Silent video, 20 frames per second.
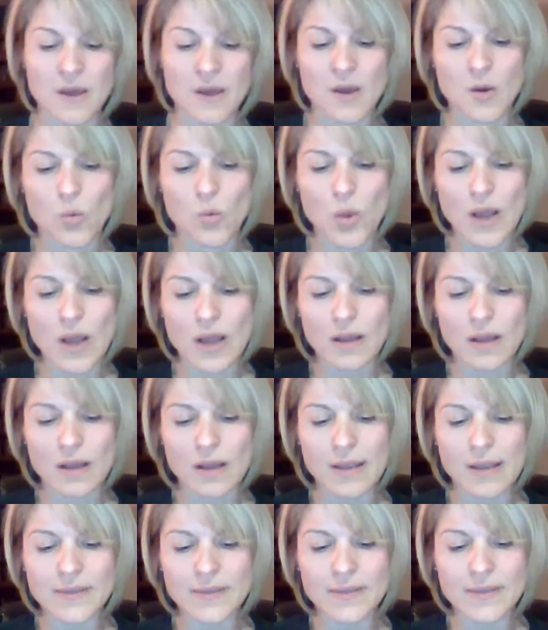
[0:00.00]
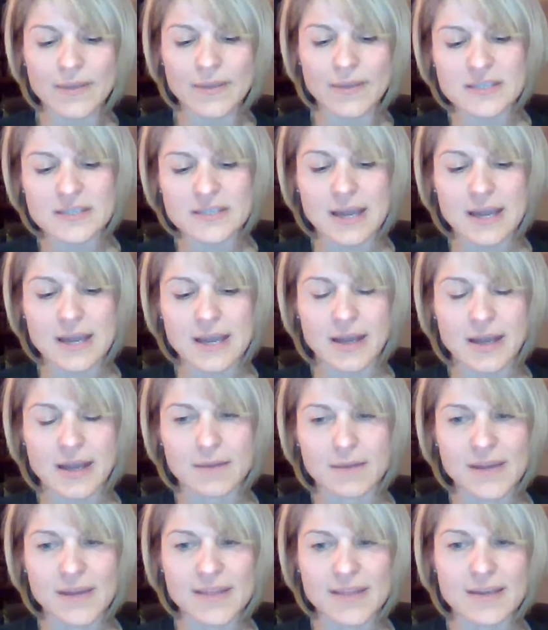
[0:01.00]
Well, I mean, just I
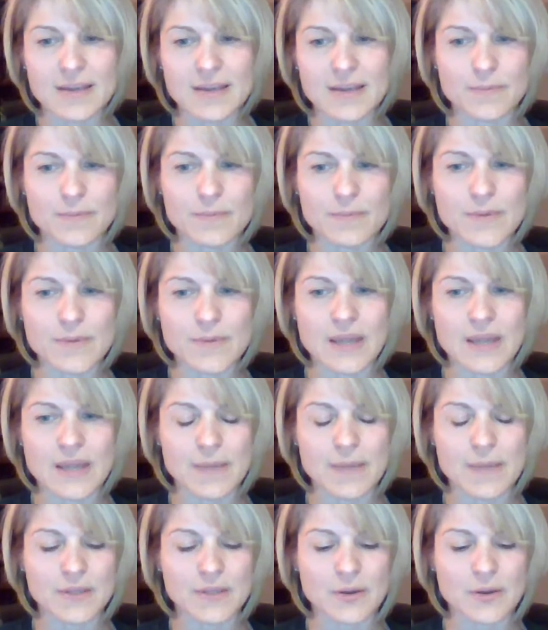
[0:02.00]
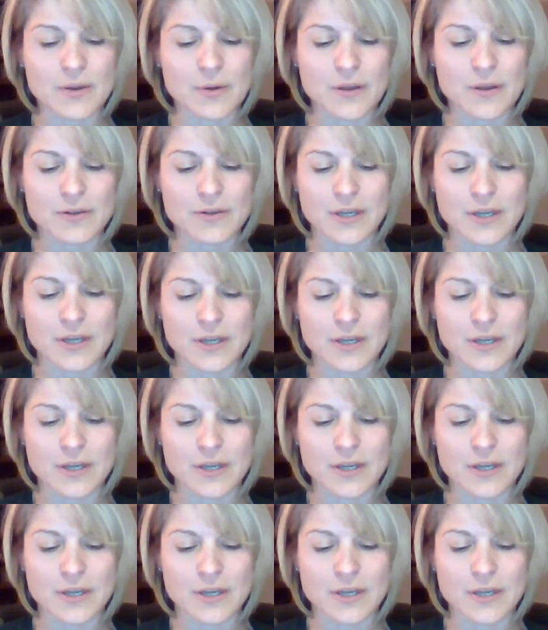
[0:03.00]
think being able to go other countries,